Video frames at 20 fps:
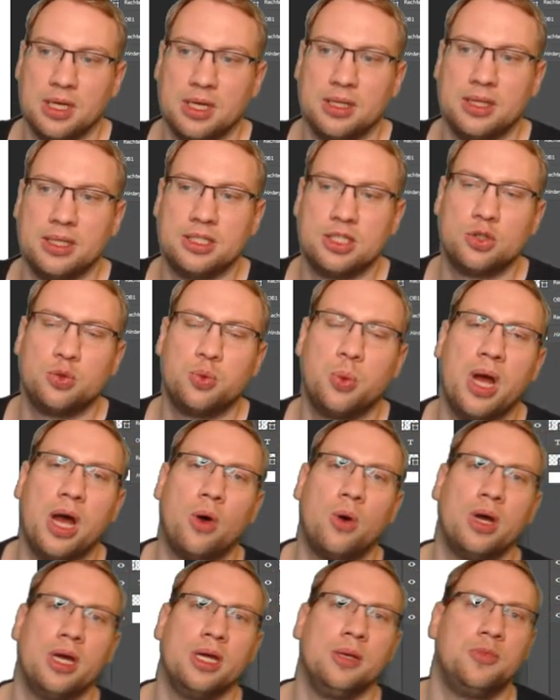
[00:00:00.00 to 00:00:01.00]
This is where
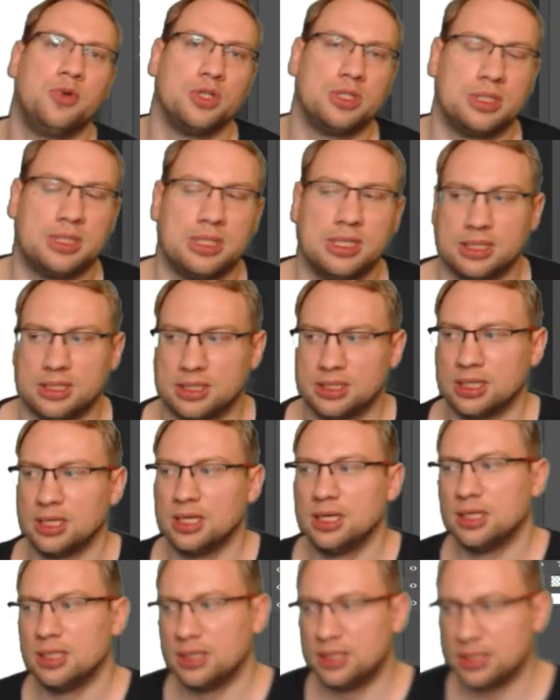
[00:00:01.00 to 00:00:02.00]
our input sits.
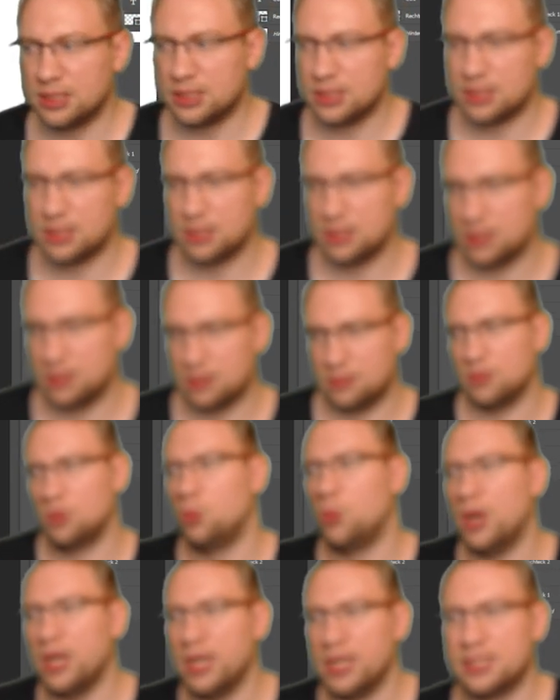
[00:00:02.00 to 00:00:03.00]
This
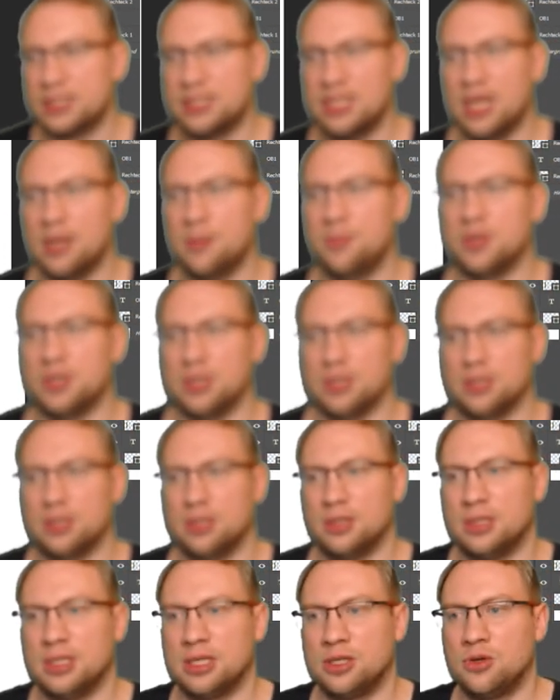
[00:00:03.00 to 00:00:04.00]
one example
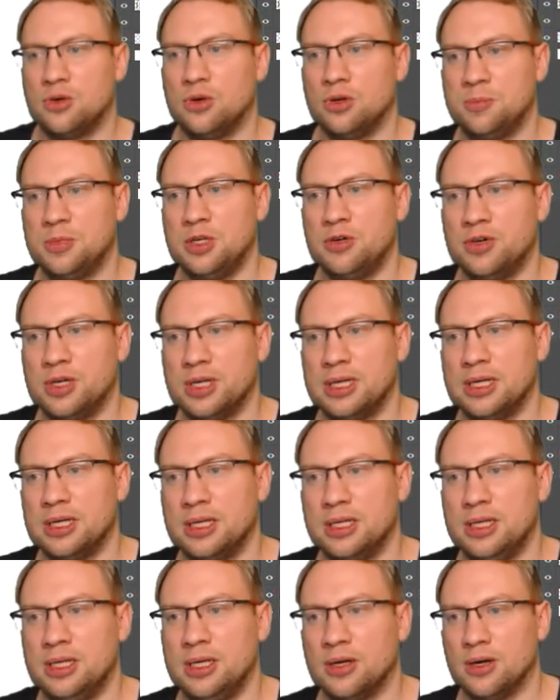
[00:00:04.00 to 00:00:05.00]
that could be written in
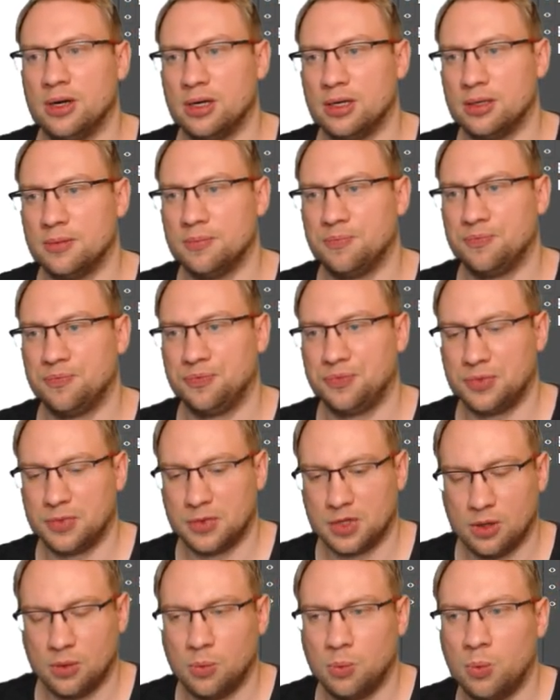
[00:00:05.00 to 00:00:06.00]
here.
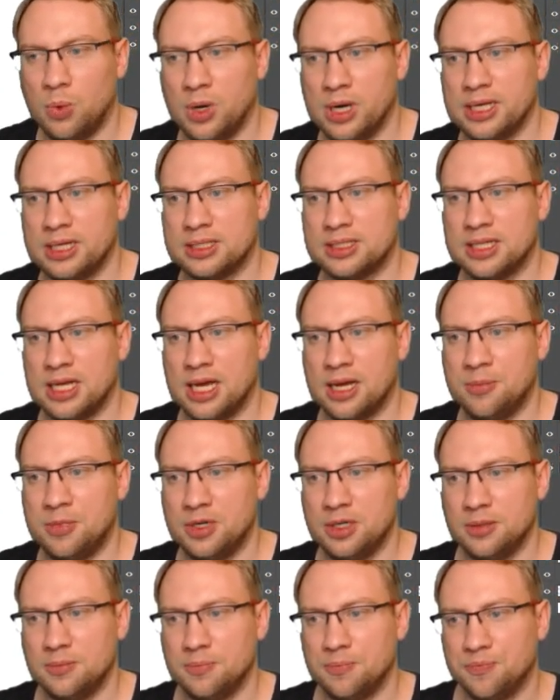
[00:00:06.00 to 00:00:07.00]
One
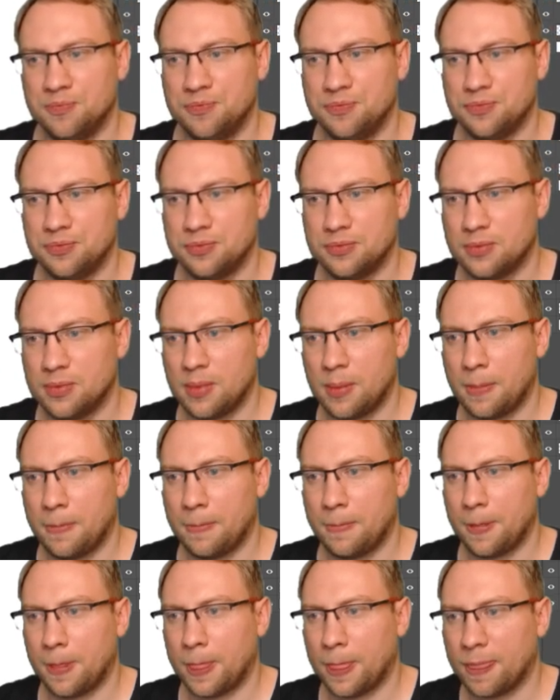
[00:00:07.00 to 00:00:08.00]
example
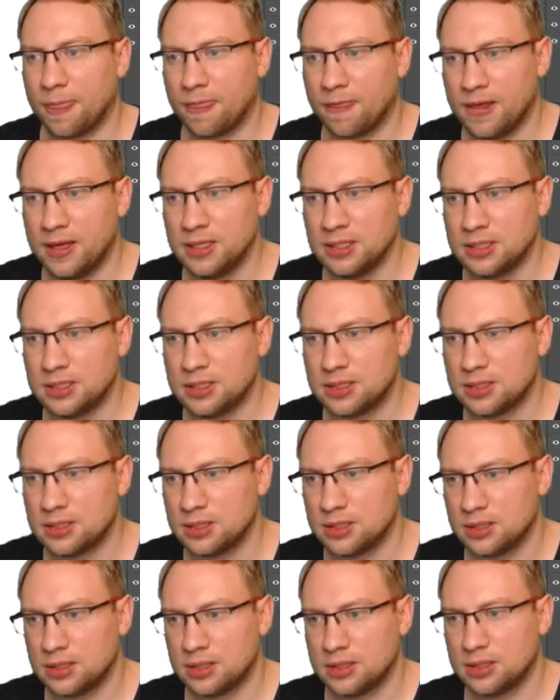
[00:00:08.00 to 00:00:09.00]
is